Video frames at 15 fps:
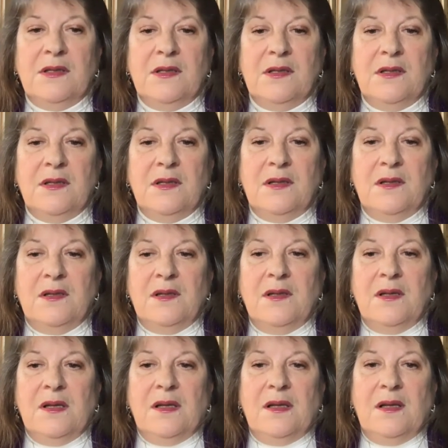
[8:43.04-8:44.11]

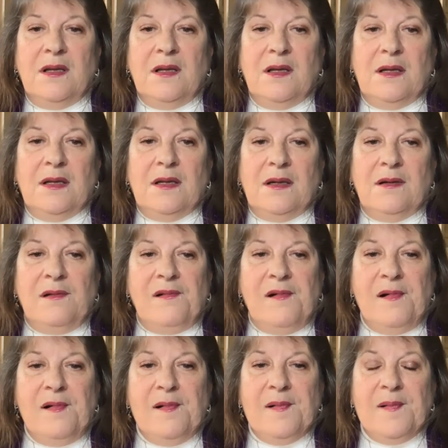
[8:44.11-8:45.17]

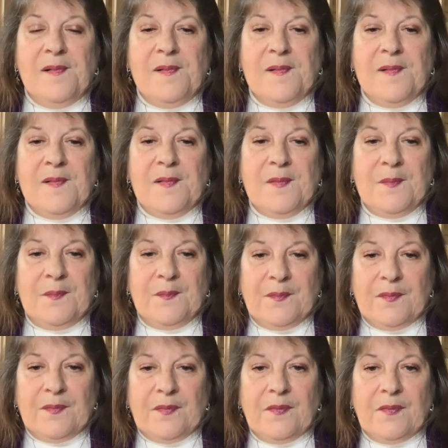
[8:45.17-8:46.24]

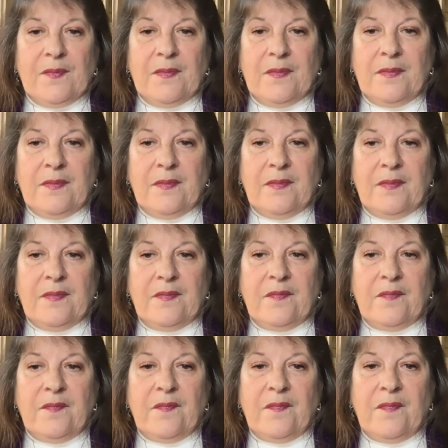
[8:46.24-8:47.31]

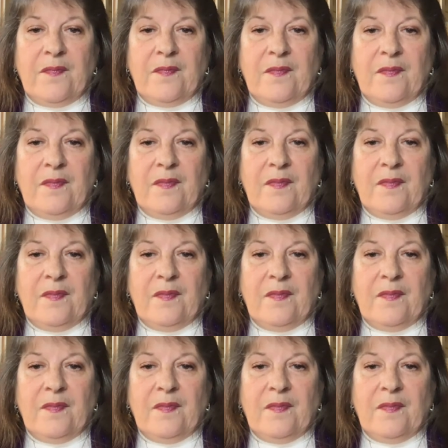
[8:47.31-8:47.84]
Nobody speaks.